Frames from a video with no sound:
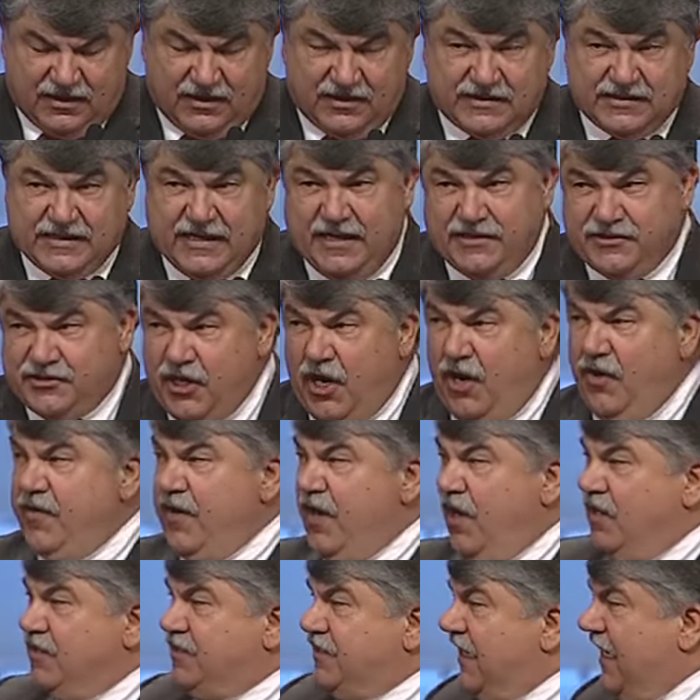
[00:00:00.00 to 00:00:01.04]
See, Joe
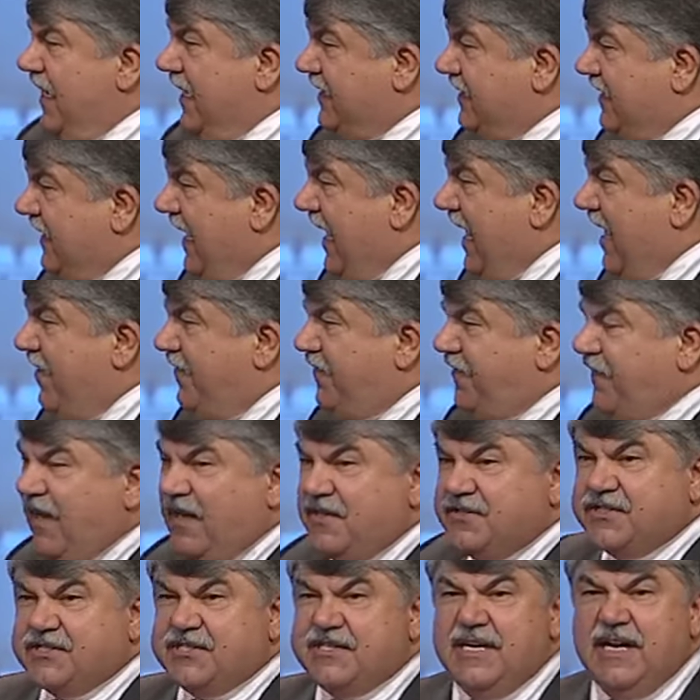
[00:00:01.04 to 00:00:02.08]
knows that at the
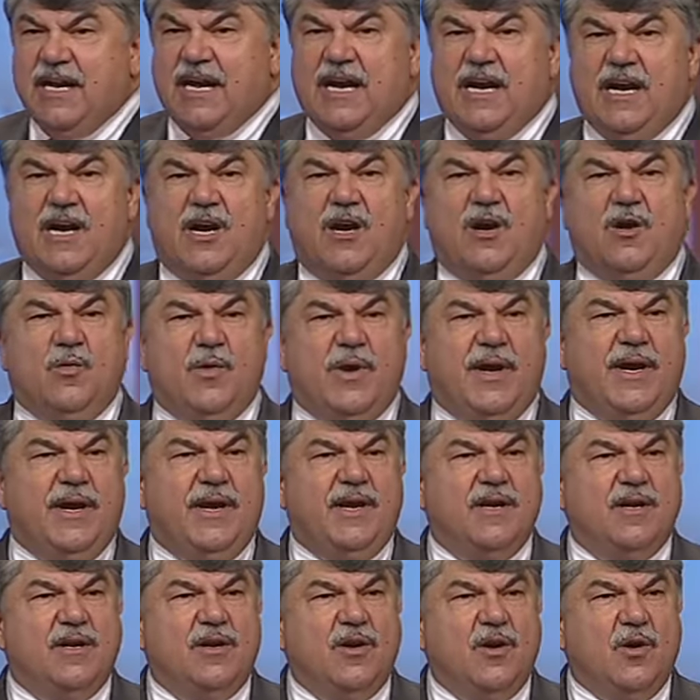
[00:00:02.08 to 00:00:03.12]
AFL-CIO,
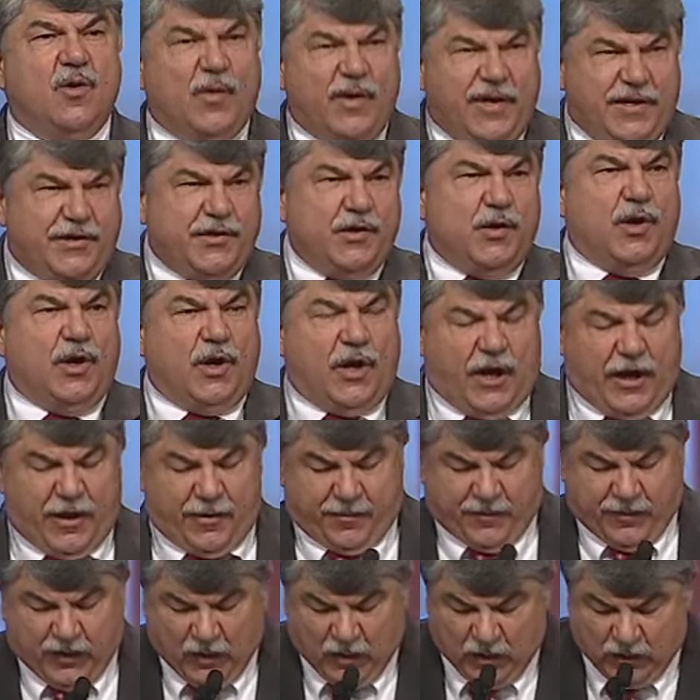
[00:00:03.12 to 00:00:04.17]
we do a lot
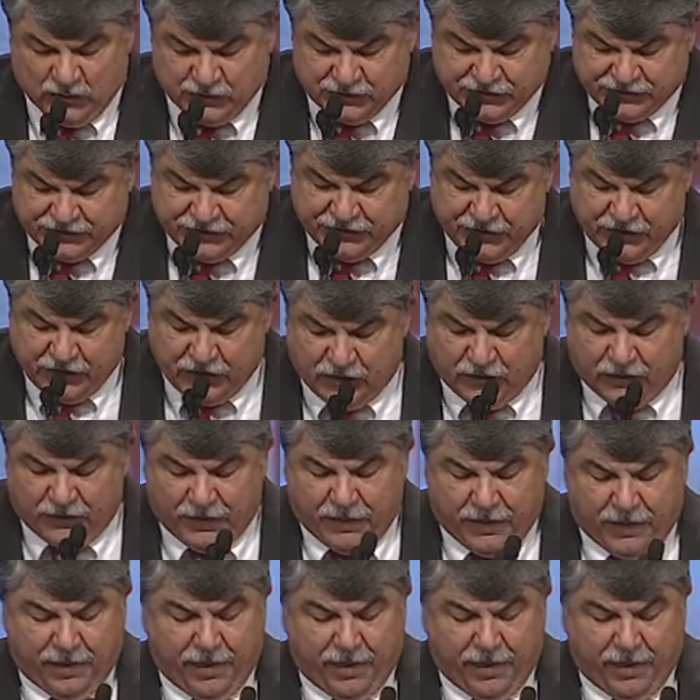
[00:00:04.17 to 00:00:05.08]
of polls too.